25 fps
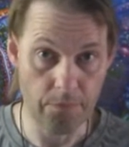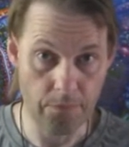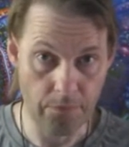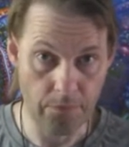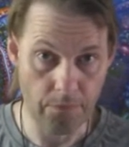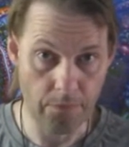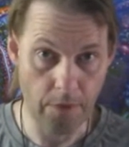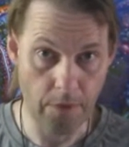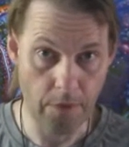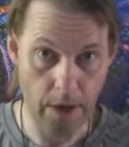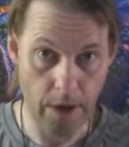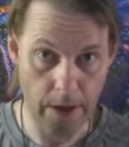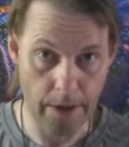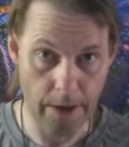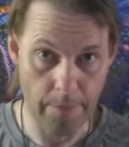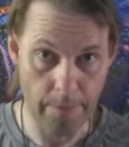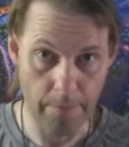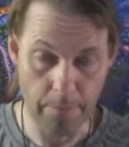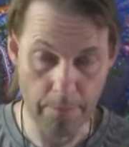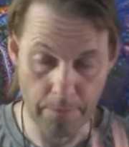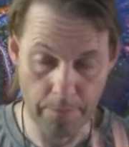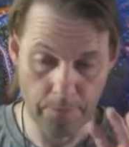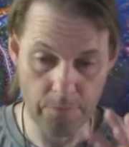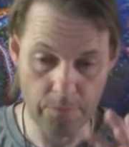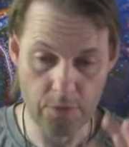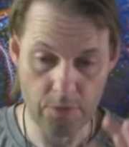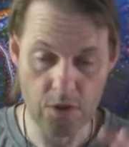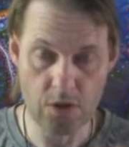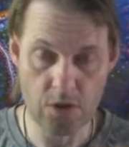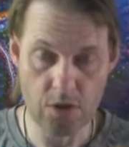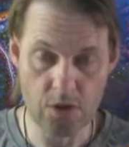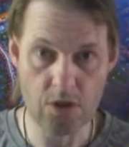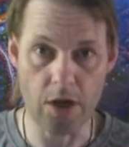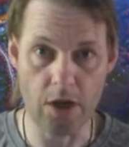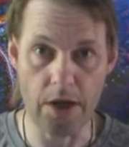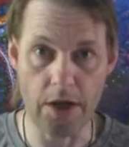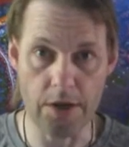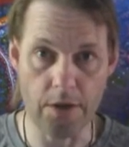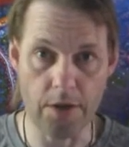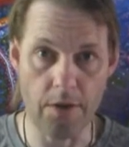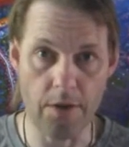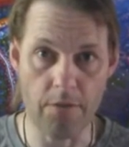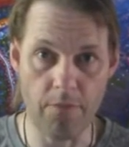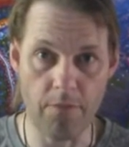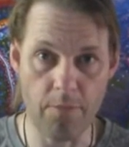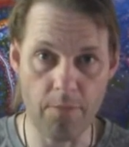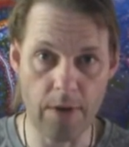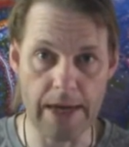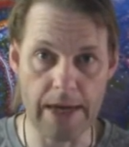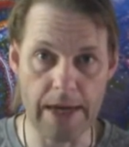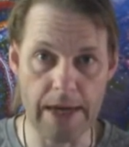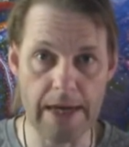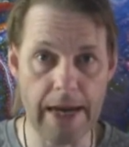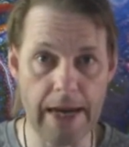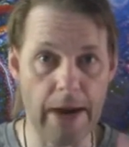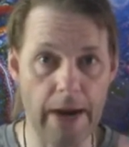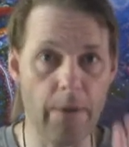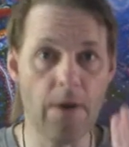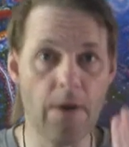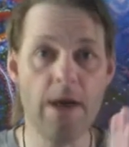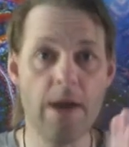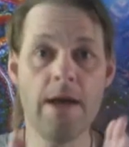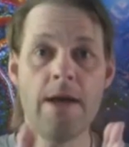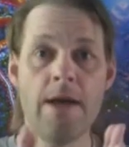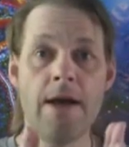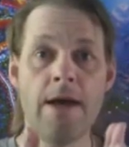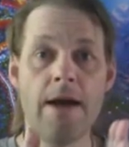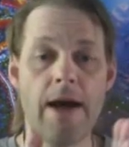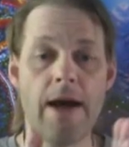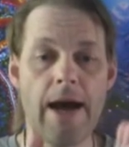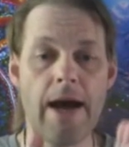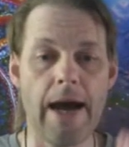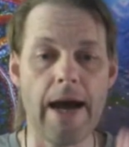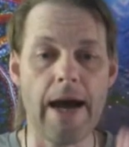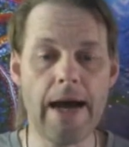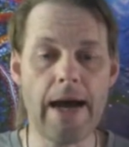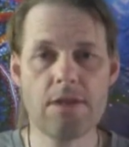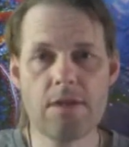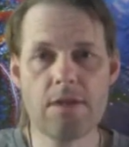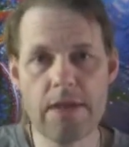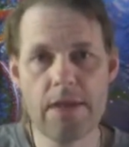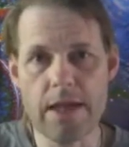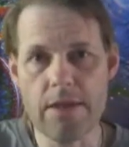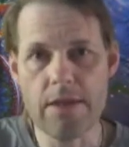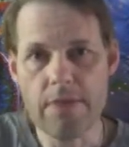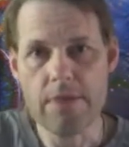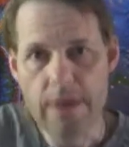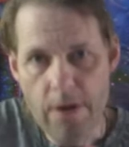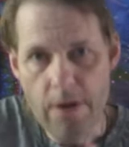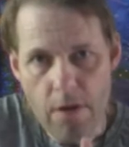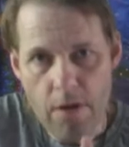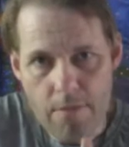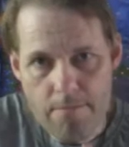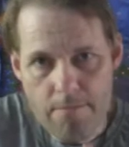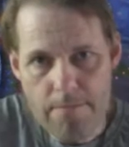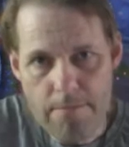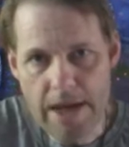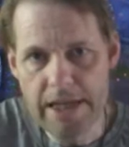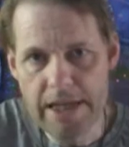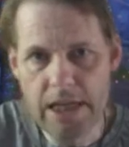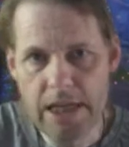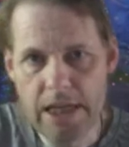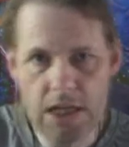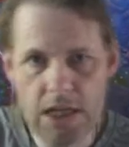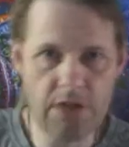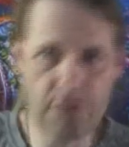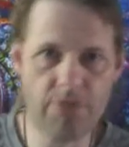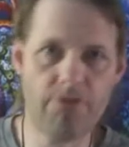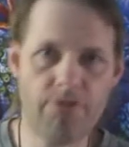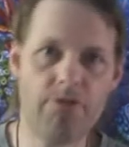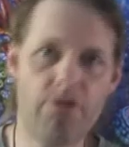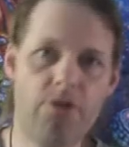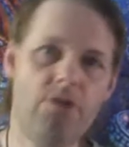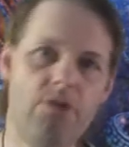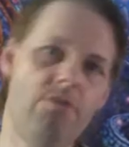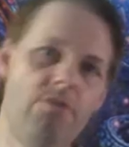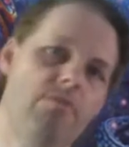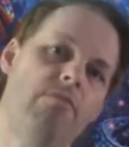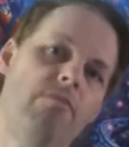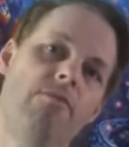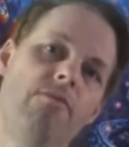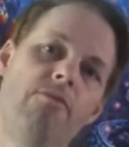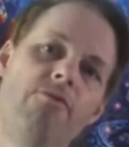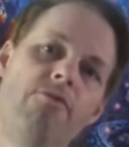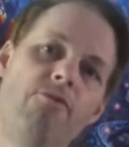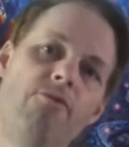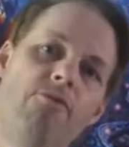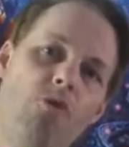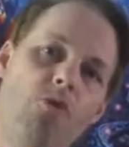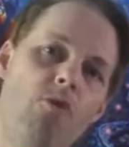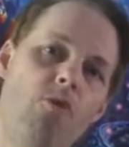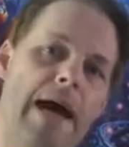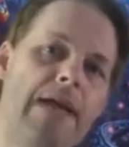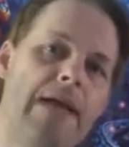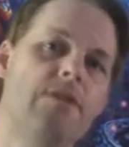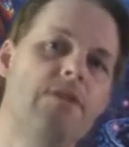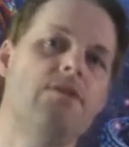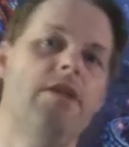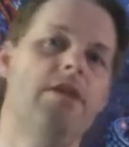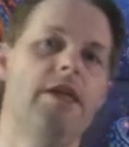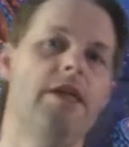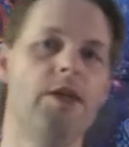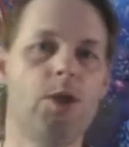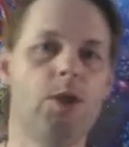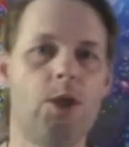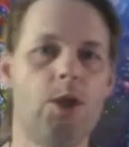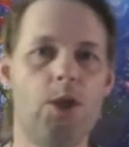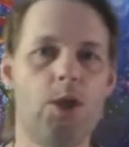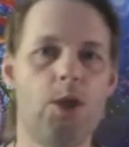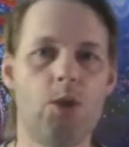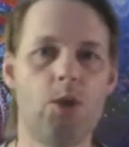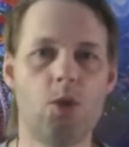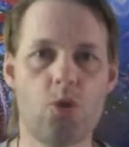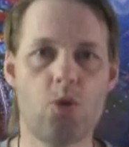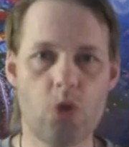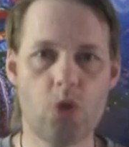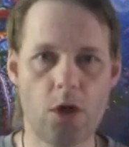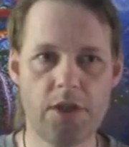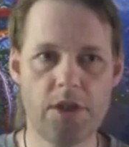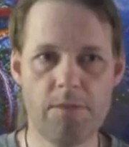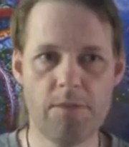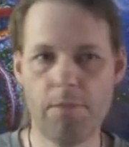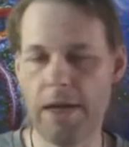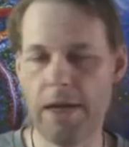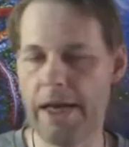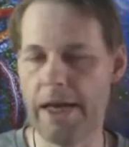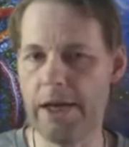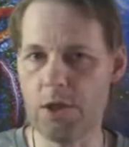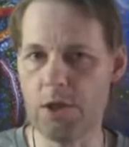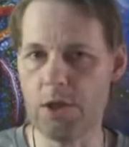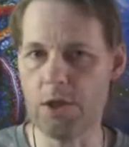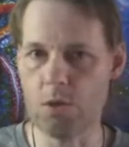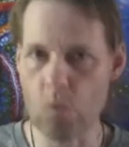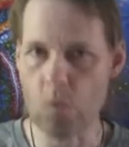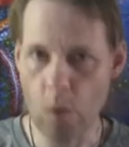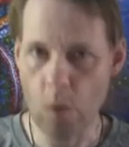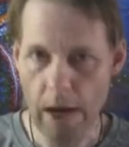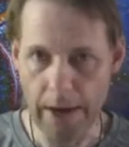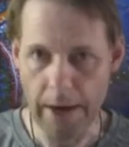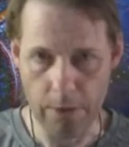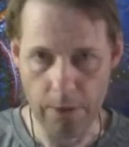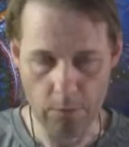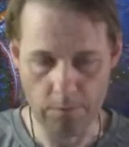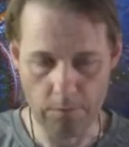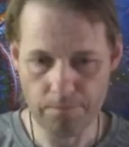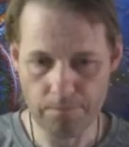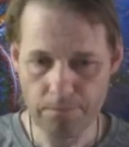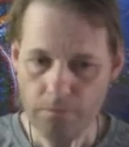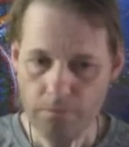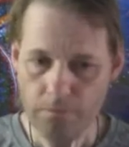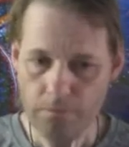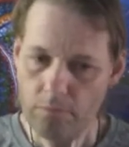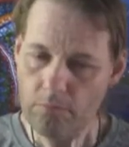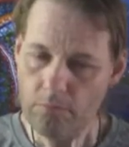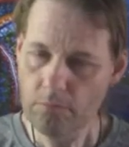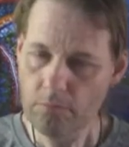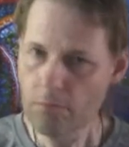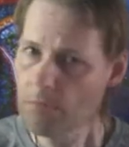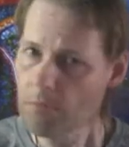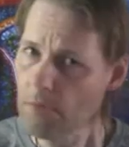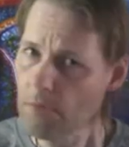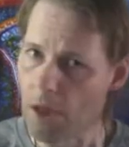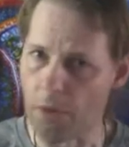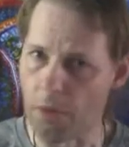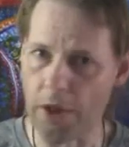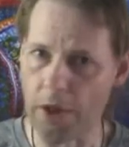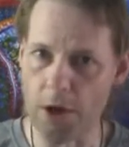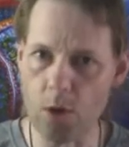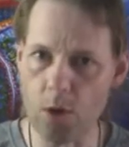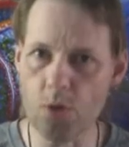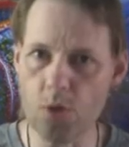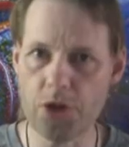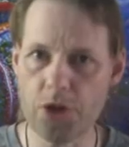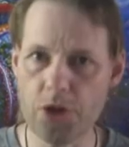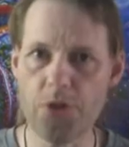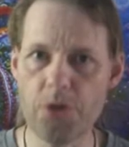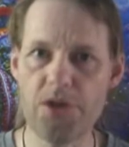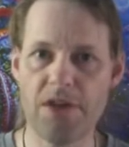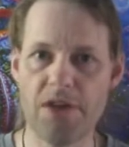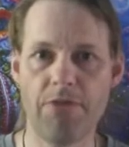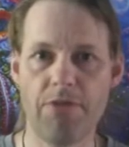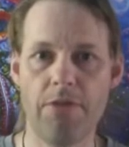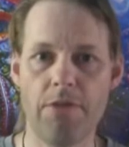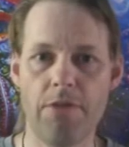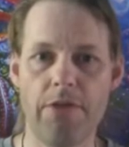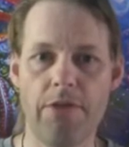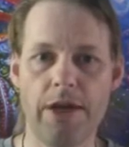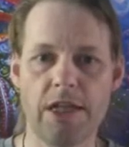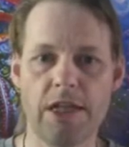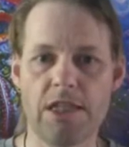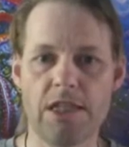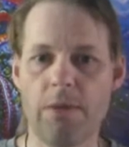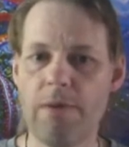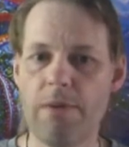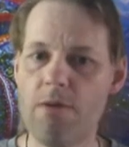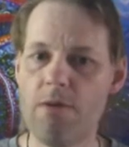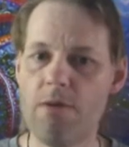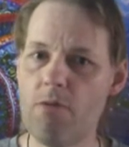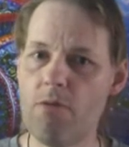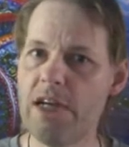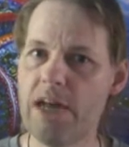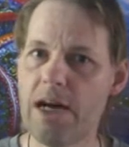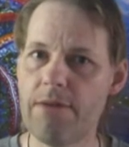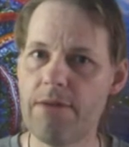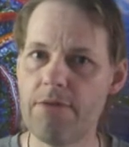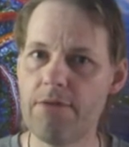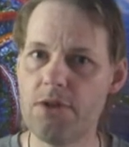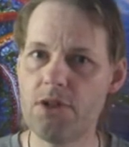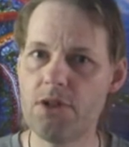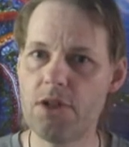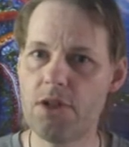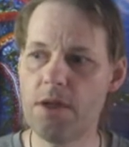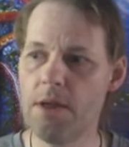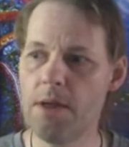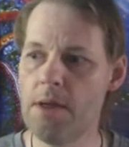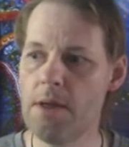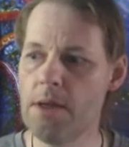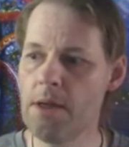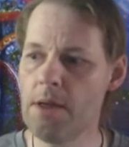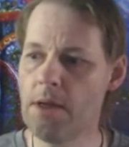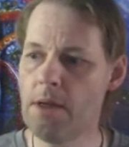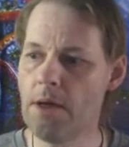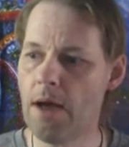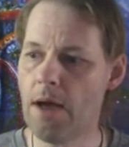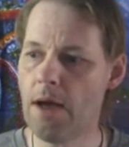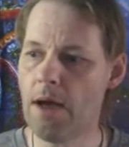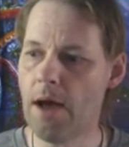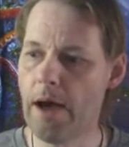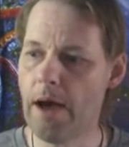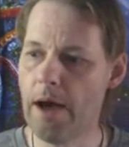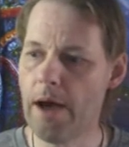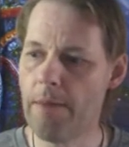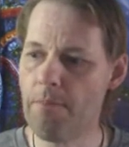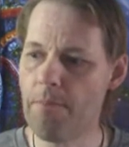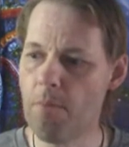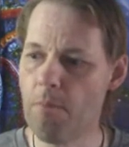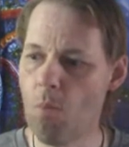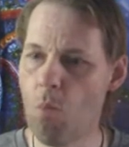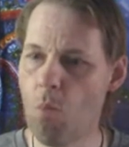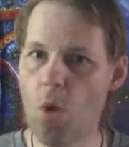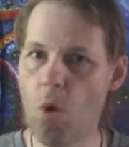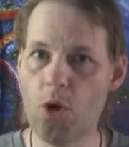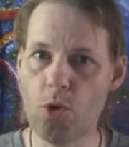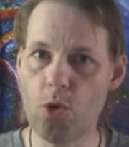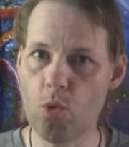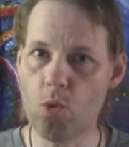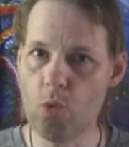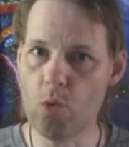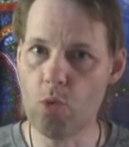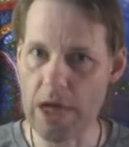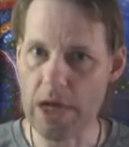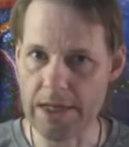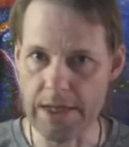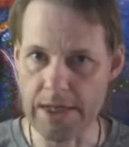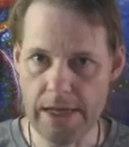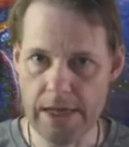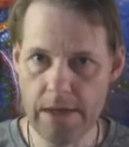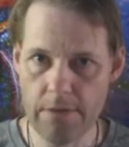side of play. Now, as I say, there are many different formats in constructed play as well, and they all do different things. Now we already covered one already